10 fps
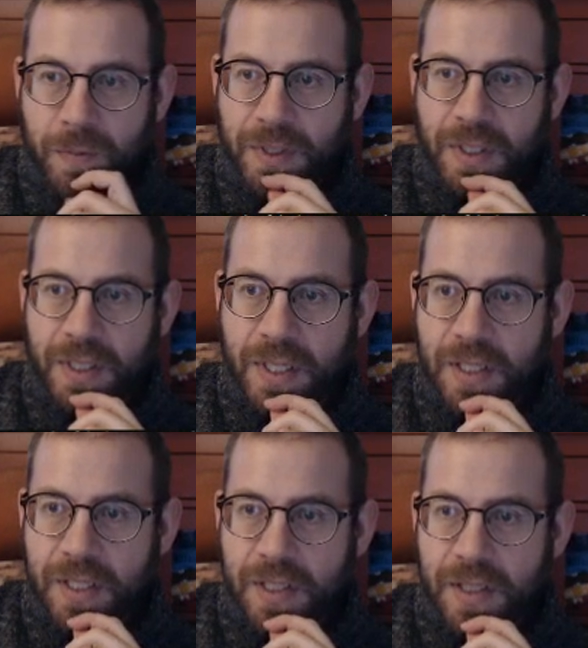this
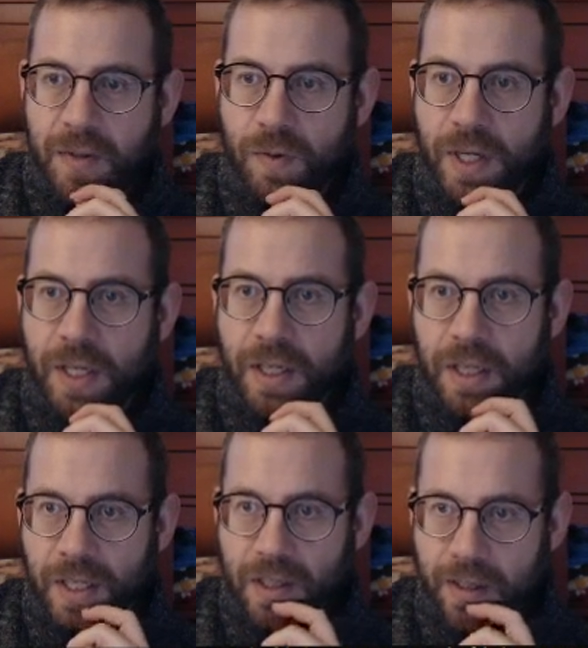string
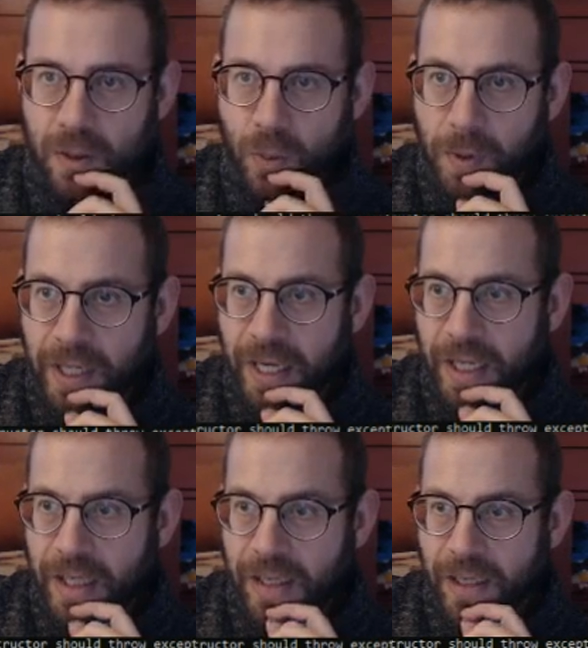is
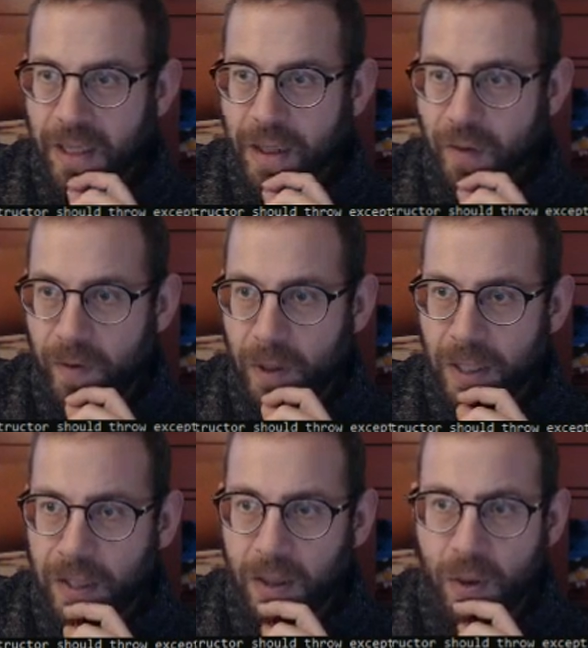duplicated over
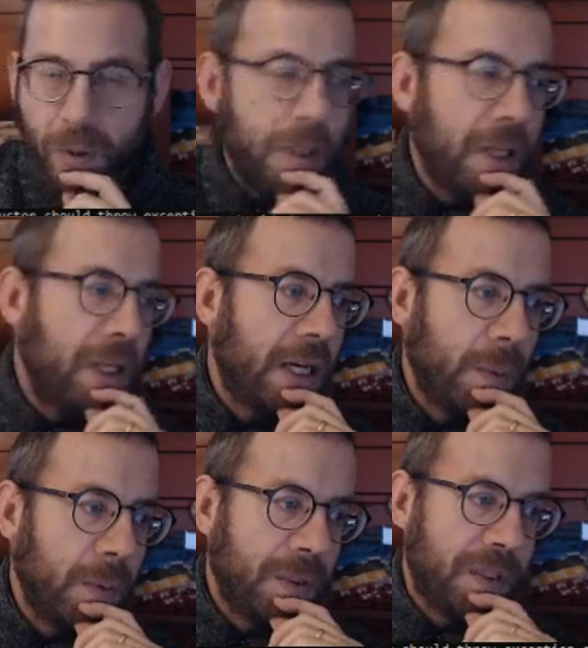here. Normally I
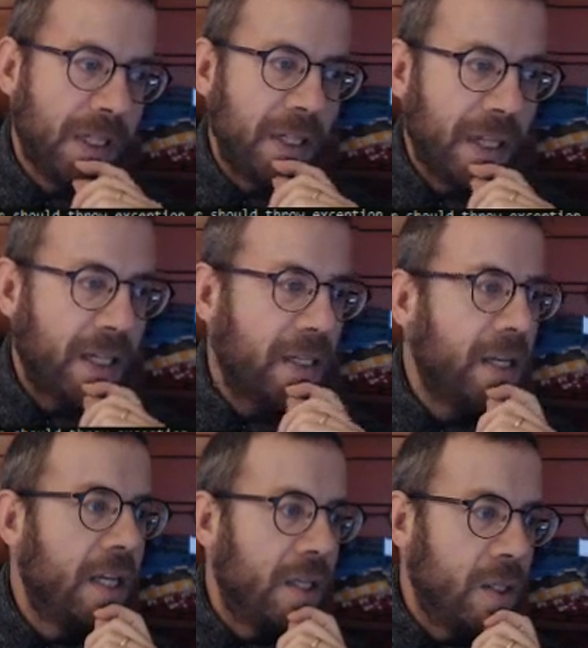would say that
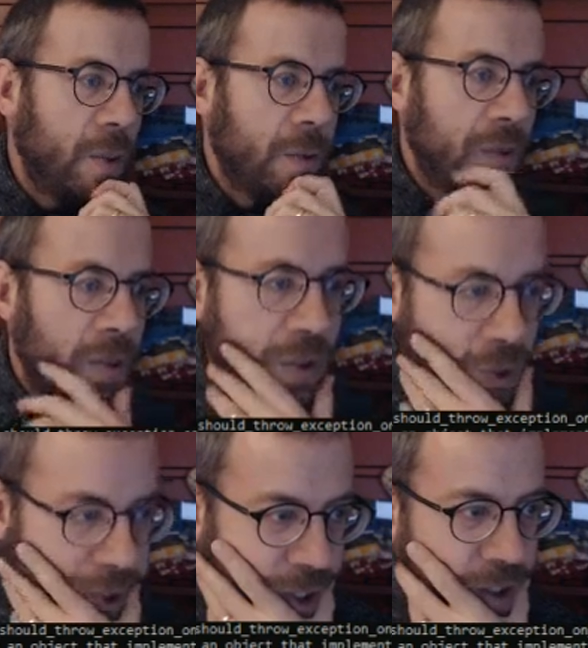you should
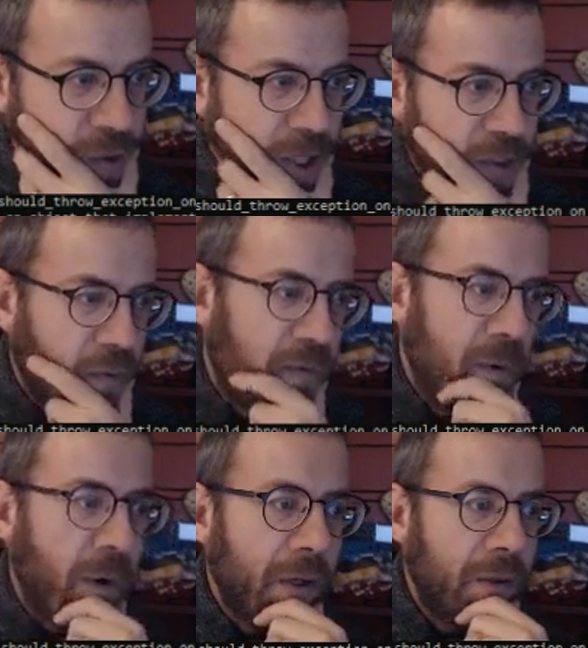try to
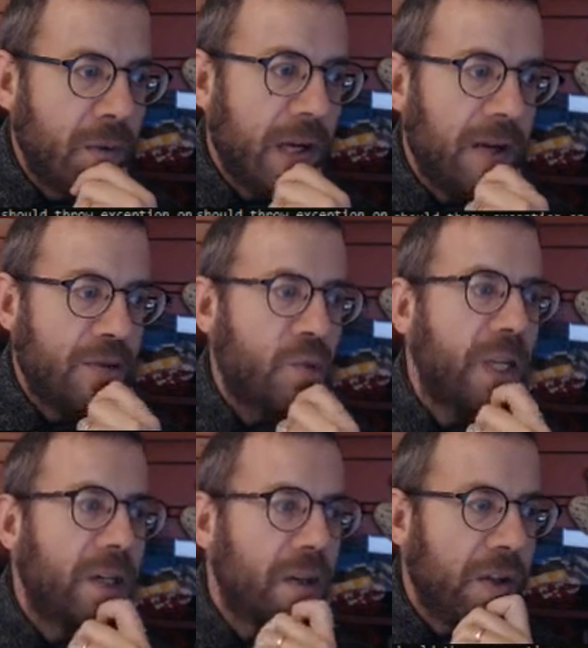avoid to have string
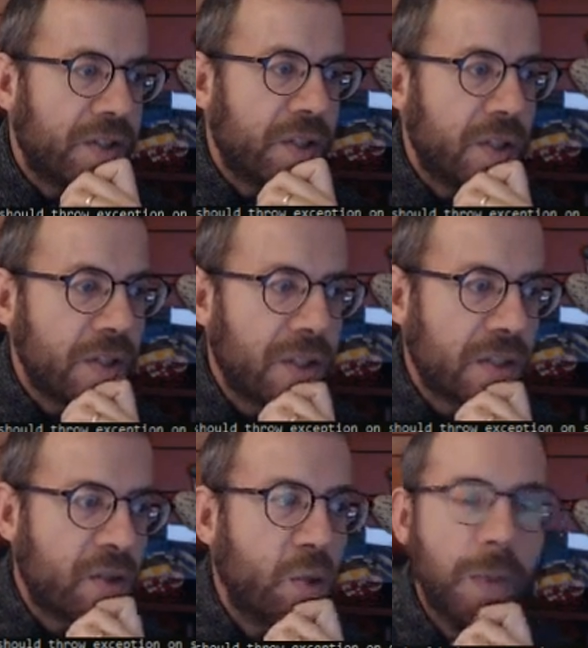constants
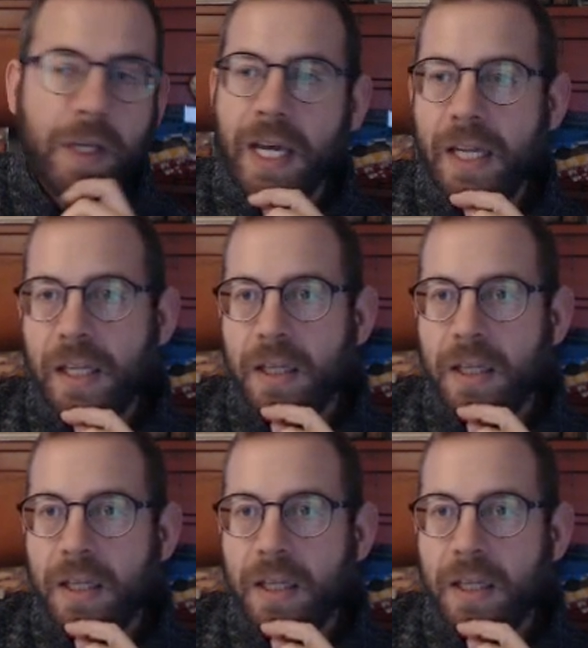duplicated.